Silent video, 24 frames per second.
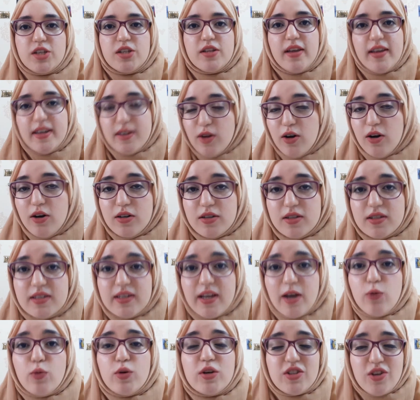It
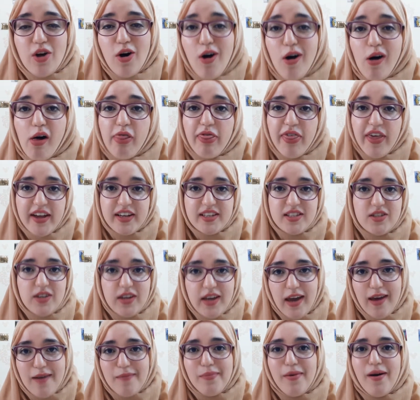was all thanks to
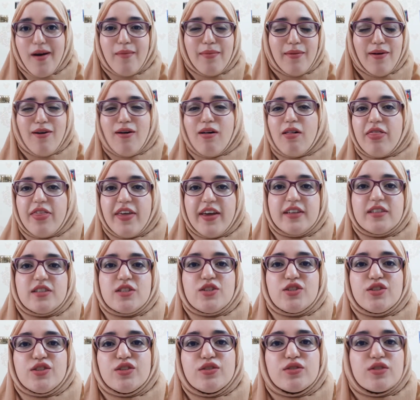K-pop, all thanks
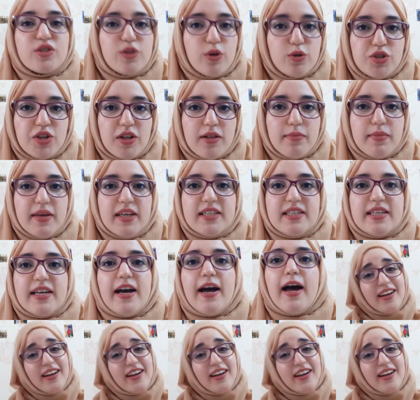to social media.